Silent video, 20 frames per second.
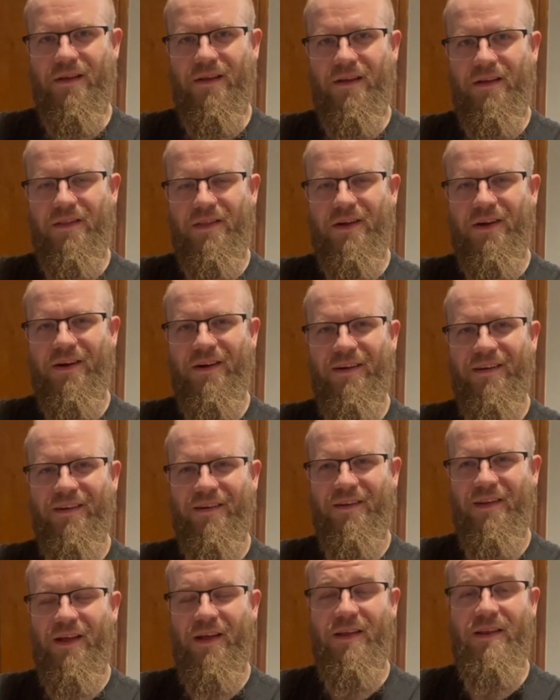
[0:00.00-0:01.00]

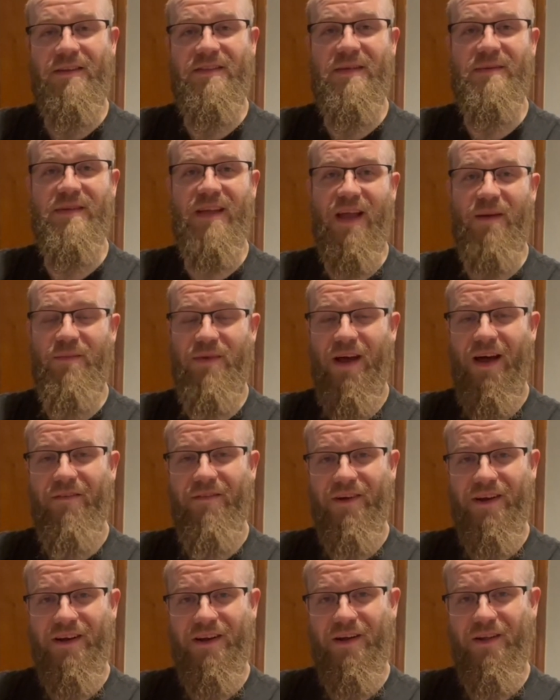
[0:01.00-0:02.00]
It seems like I'm not
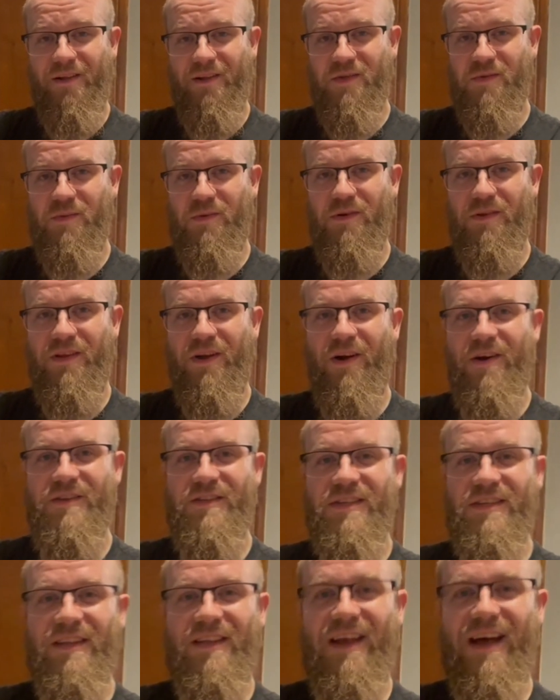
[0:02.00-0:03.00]
very knowledgeable.
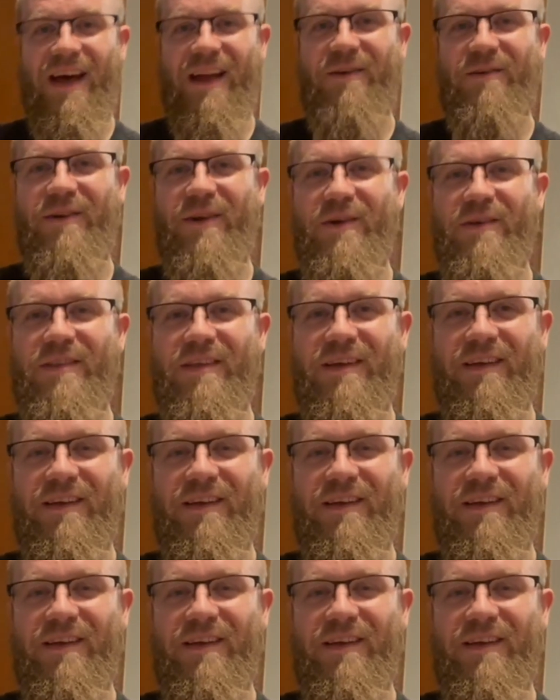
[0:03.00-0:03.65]
I don't know the.